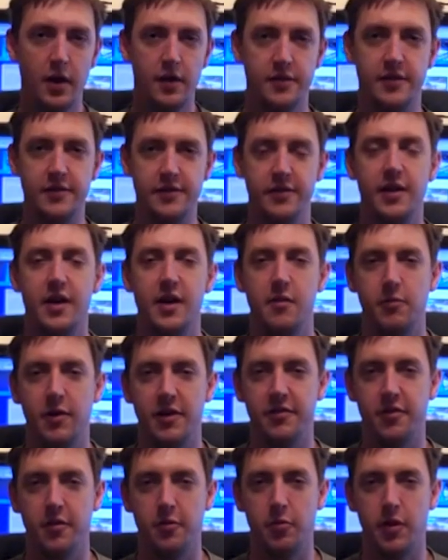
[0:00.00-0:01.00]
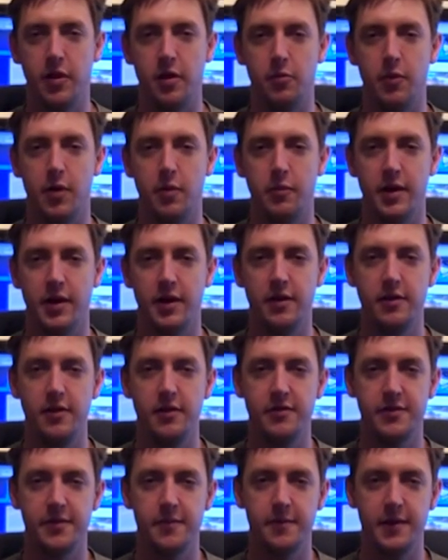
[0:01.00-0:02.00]
So today on Retro 101 we're going to do
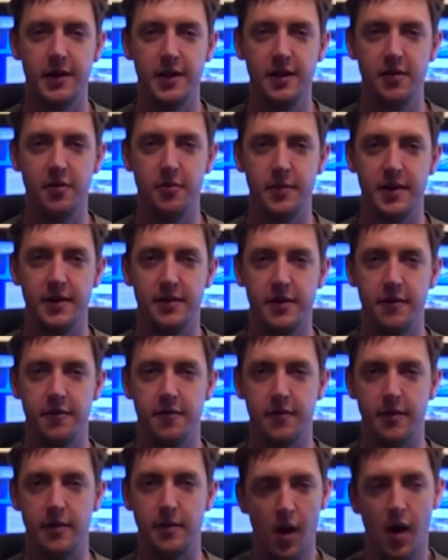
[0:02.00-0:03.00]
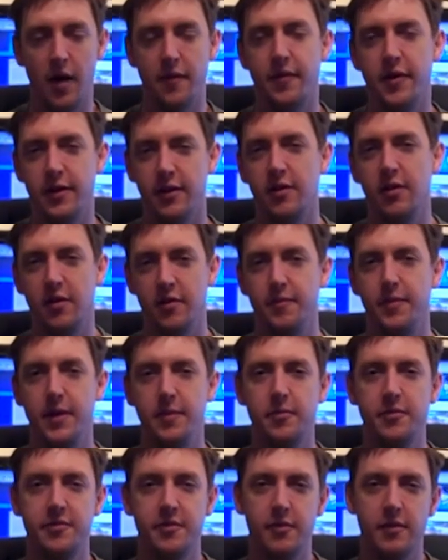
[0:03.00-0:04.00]
something a little bit different. I've heard a lot of
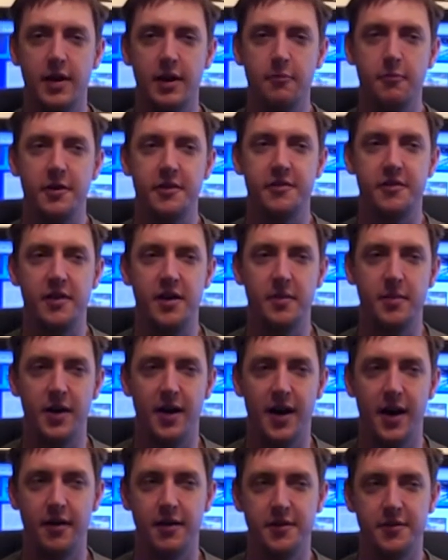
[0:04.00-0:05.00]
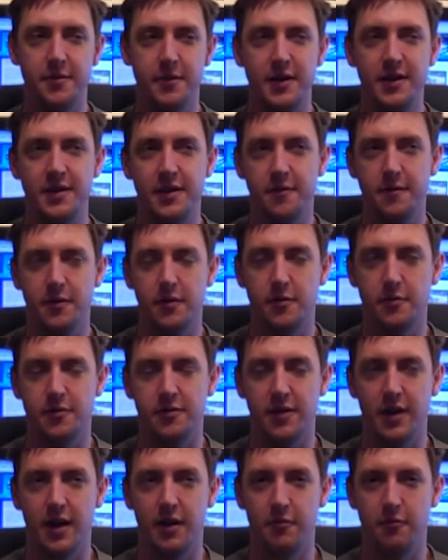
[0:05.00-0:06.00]
people talking recently about how it's very difficult
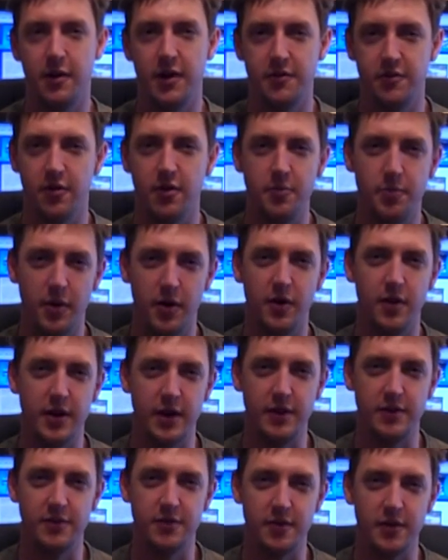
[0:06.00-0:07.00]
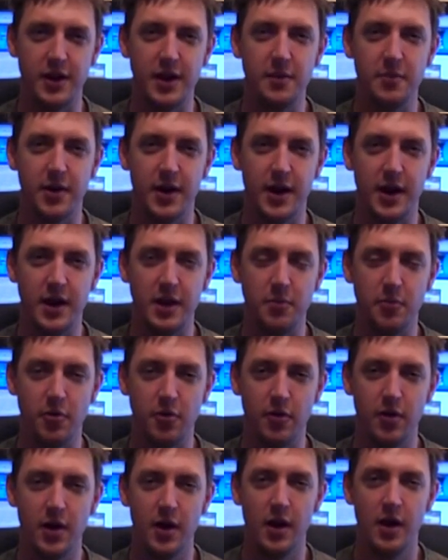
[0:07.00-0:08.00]
to get retro bargains on eBay
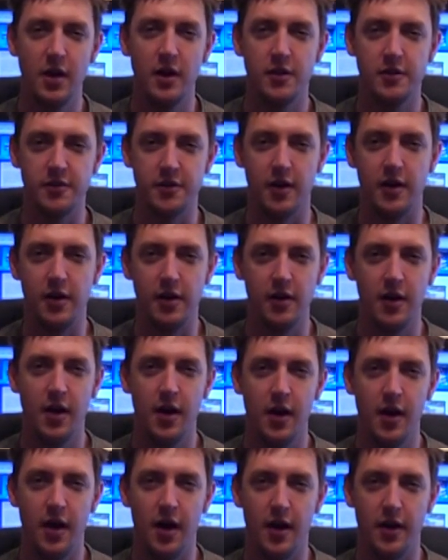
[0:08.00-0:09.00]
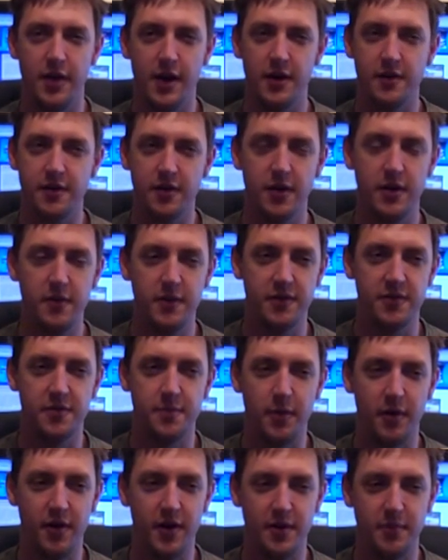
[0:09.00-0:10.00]
anymore. So that's kind of
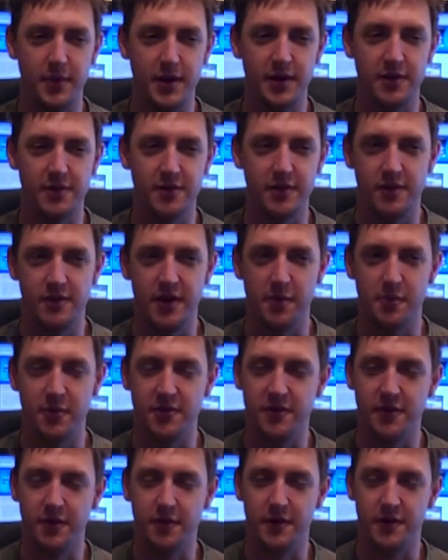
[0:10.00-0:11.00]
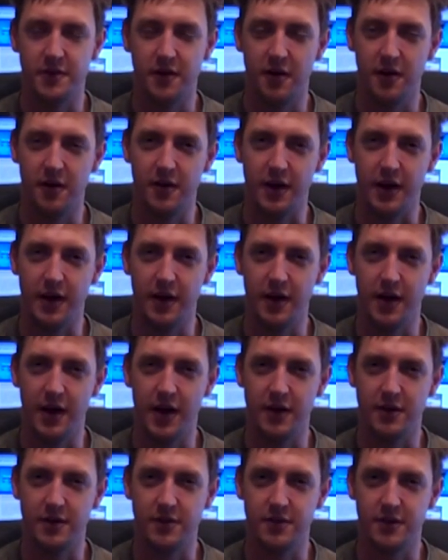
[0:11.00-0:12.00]
inspired me to set myself a target
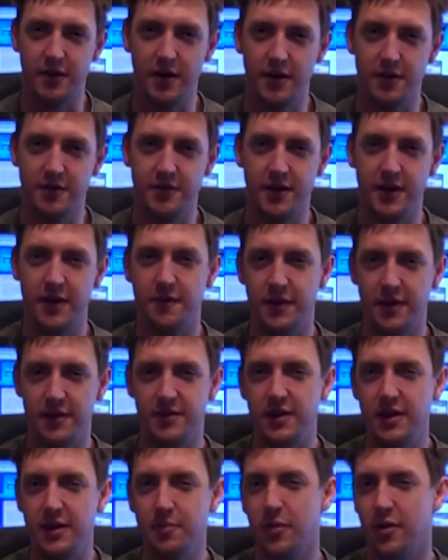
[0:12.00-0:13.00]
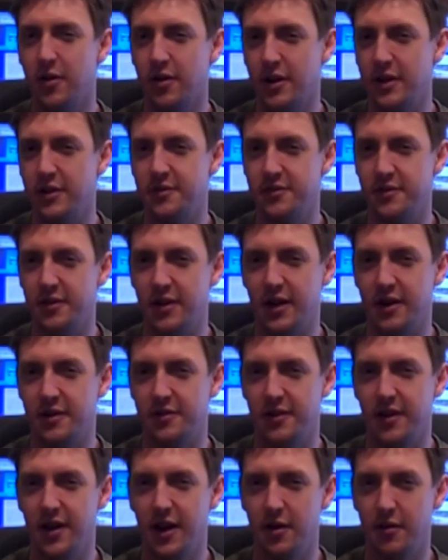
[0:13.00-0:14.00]
and see if there's any bargains still
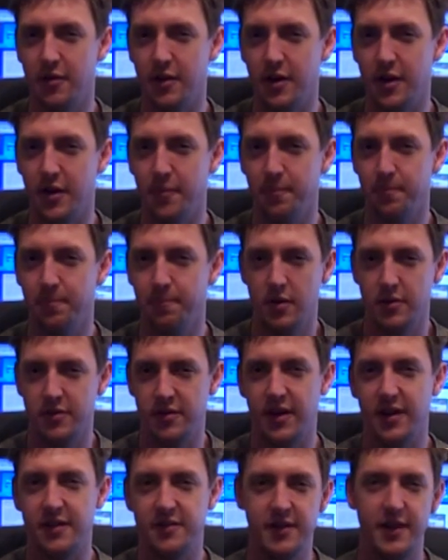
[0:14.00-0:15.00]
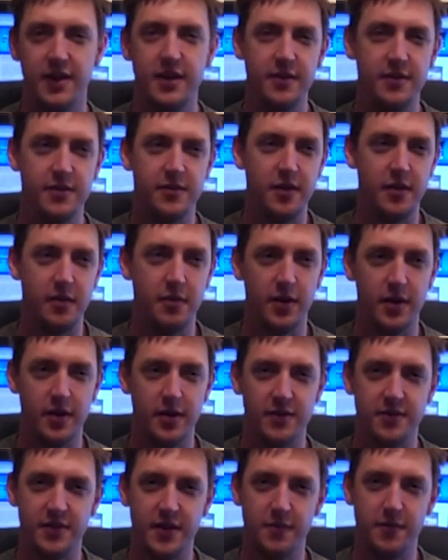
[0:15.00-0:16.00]
actually out there. So that's led into the
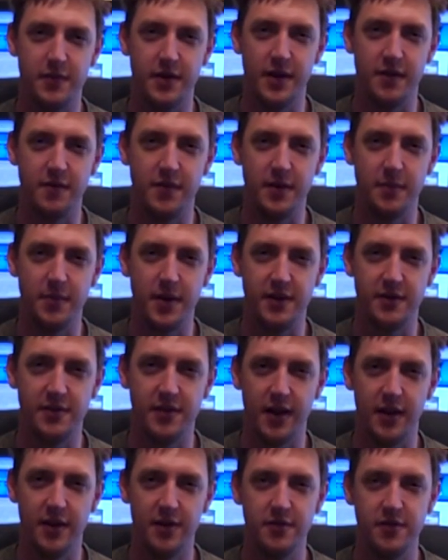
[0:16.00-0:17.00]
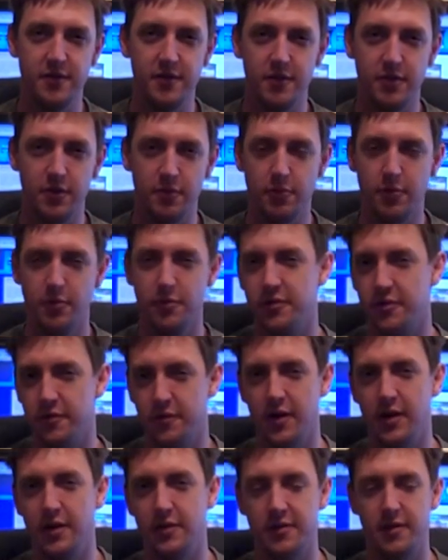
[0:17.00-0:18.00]
7-day of eBay challenge. The rules are
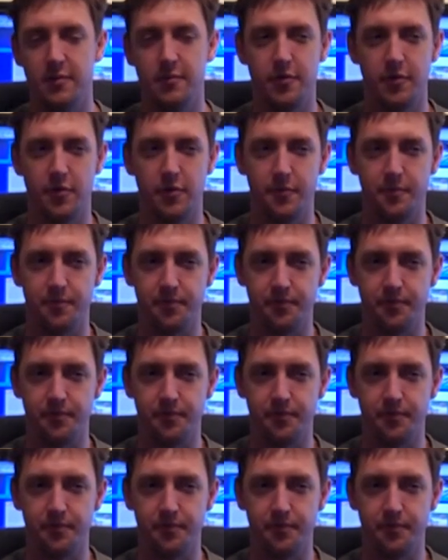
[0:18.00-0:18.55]
very simple.